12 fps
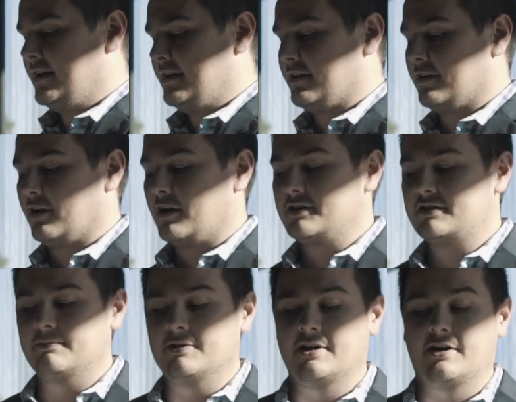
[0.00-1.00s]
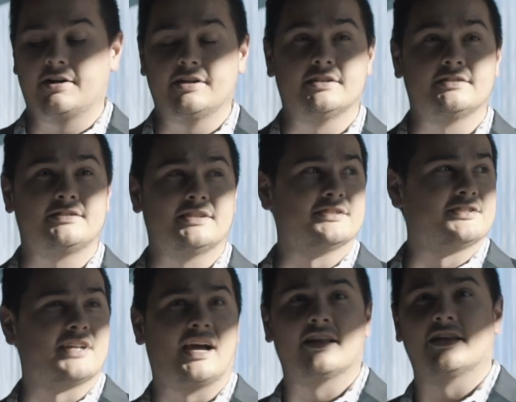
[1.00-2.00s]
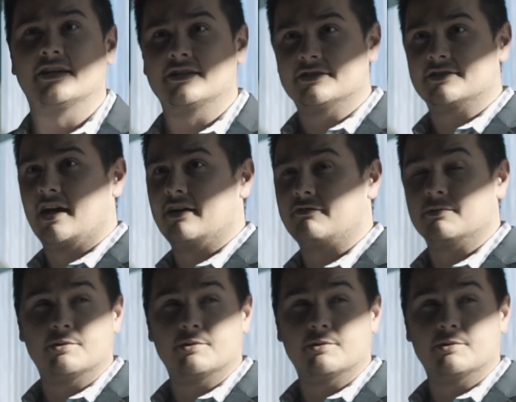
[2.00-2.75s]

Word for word: There are large similarities in styling and design from